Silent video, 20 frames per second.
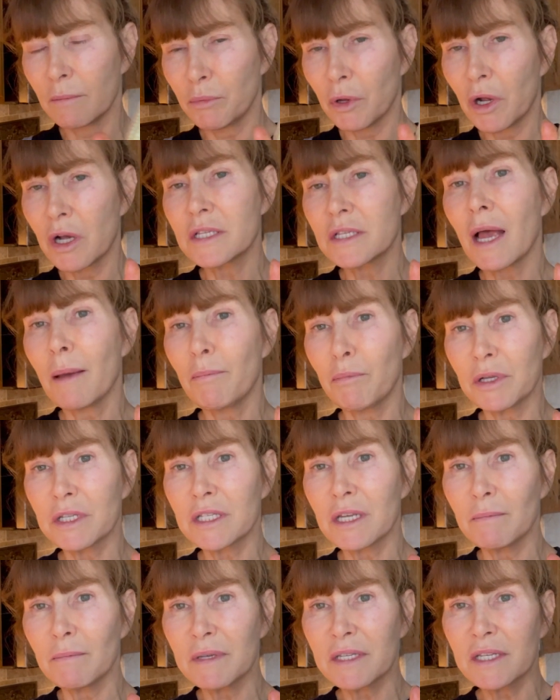because I put
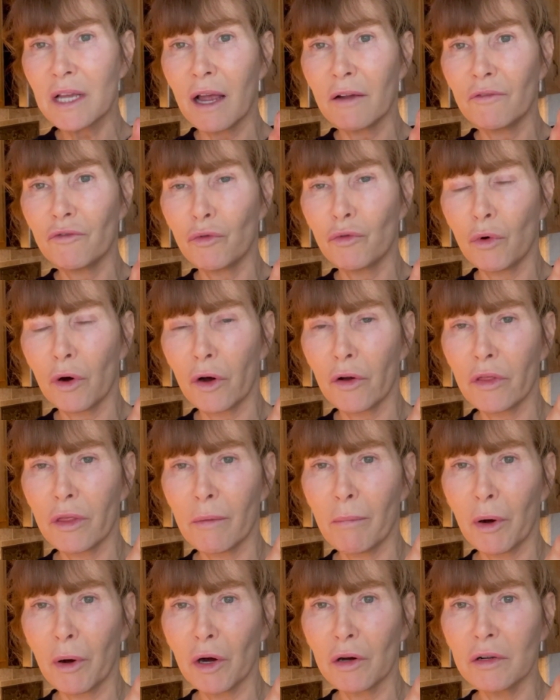some aside for the
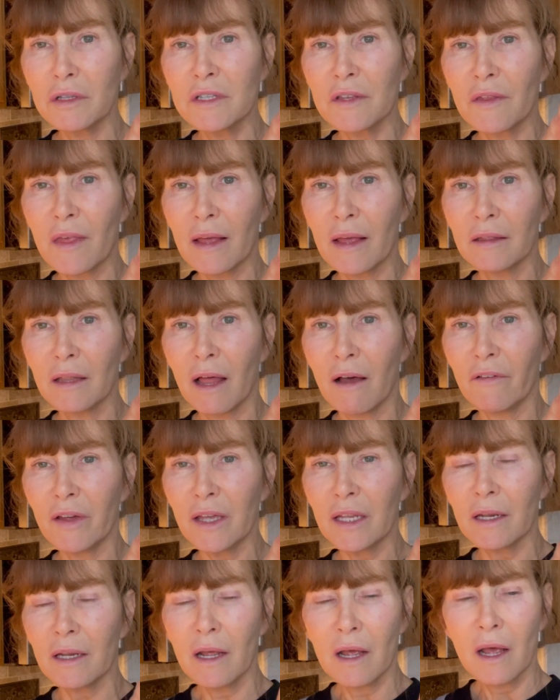birds. They love
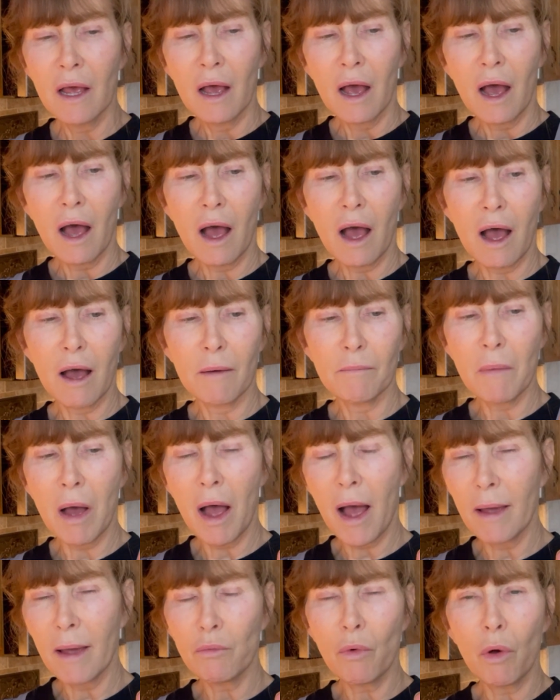it.
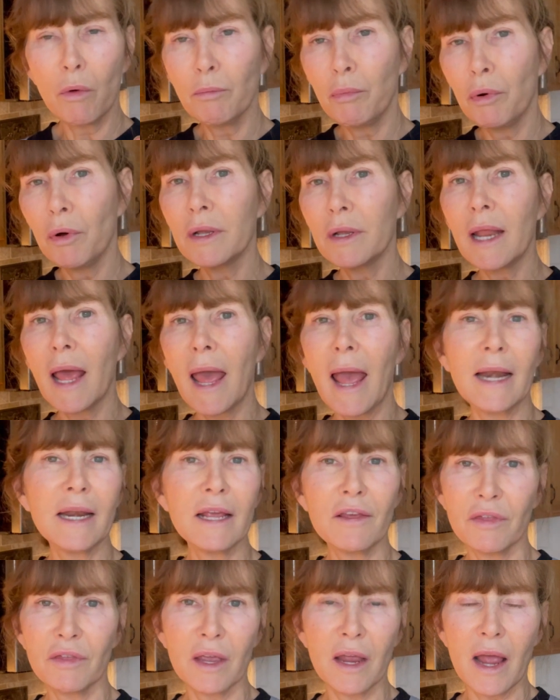I won't put
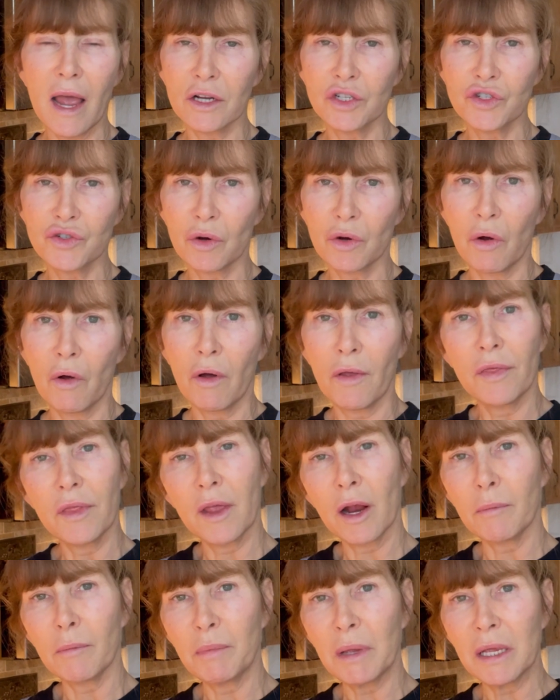anything extra on
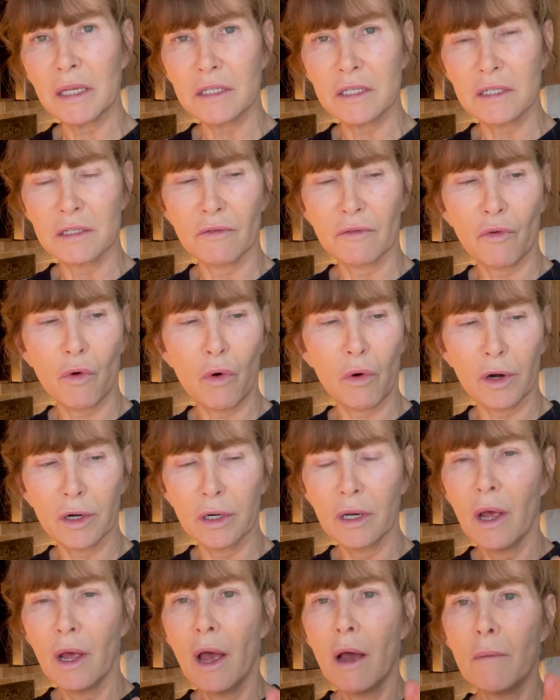their pieces of
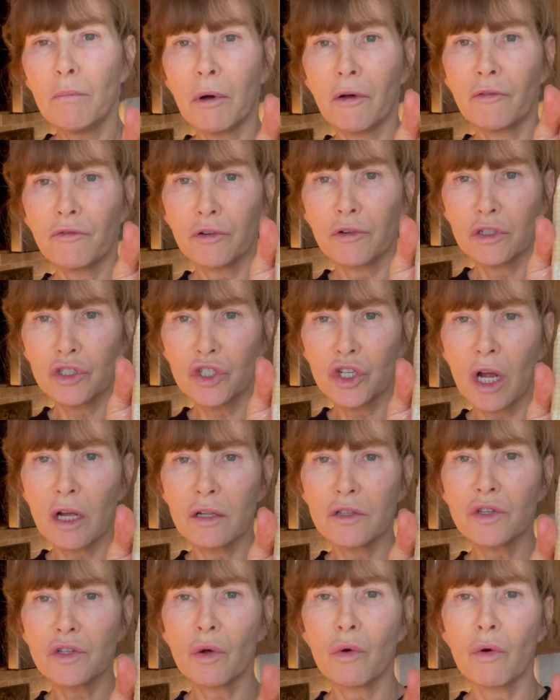corn, but for
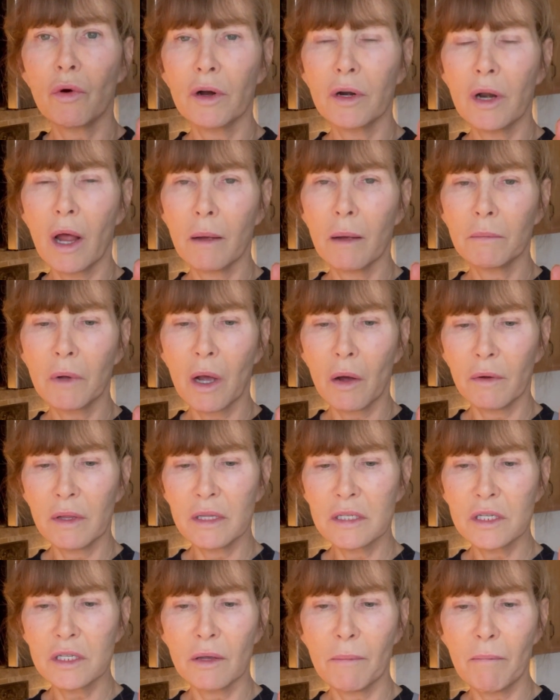John's corn, I'm going
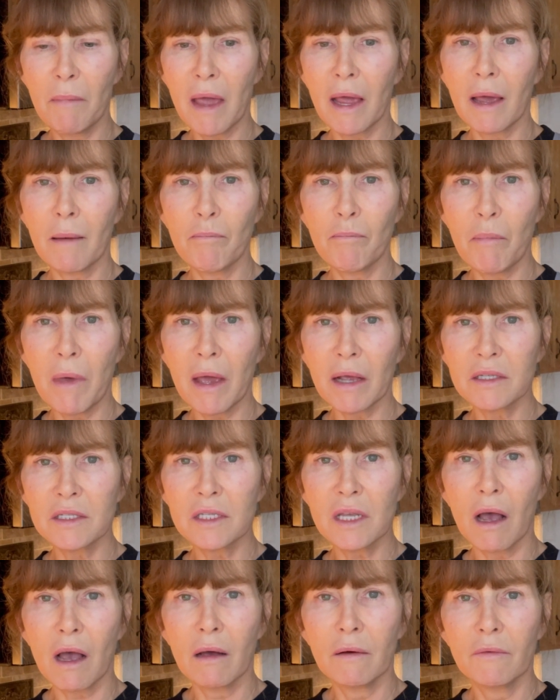to make a mix
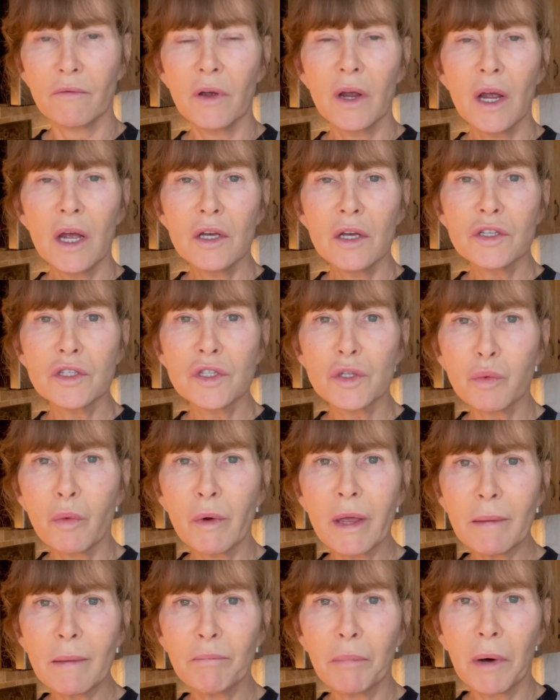of
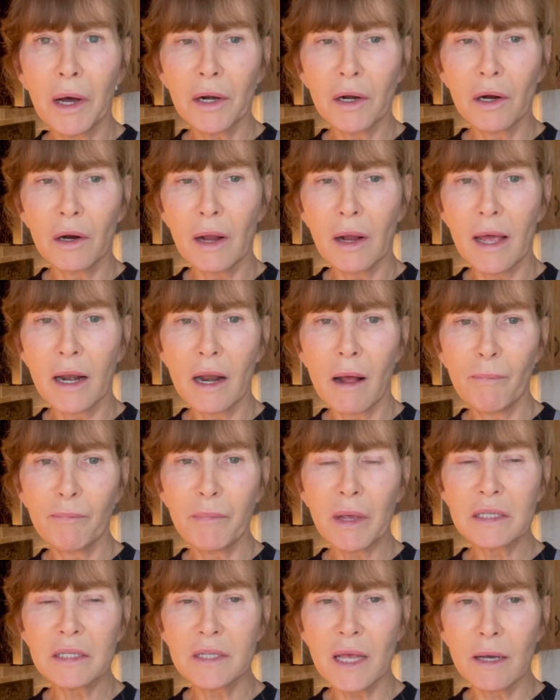sweet butter, and I'll
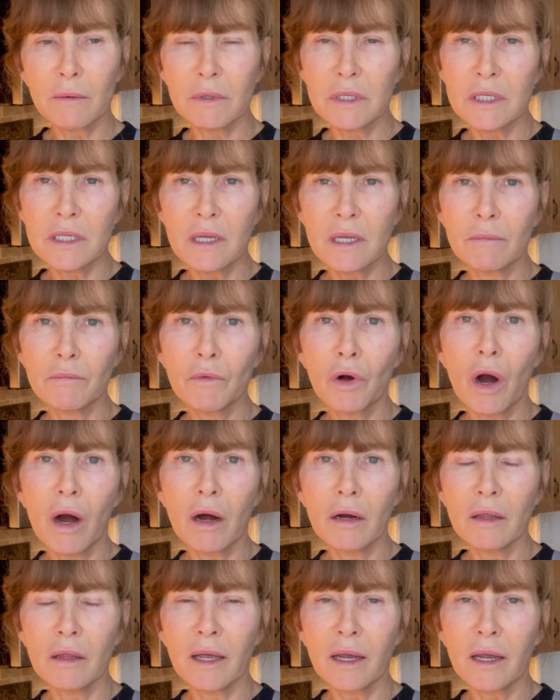mix that with some
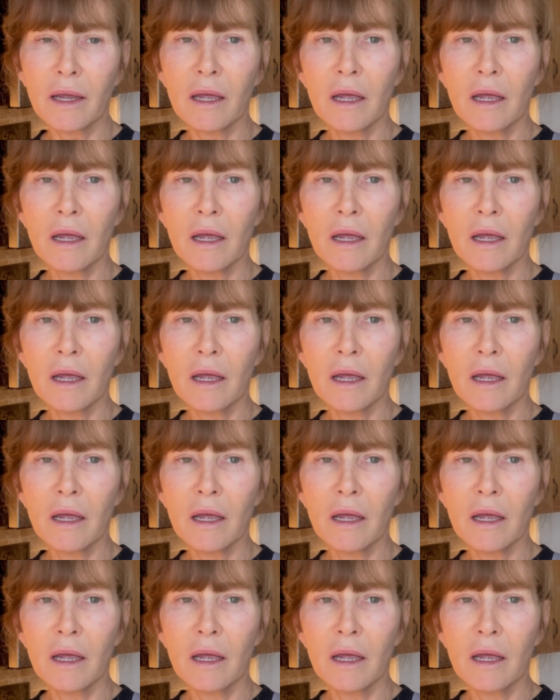garlic,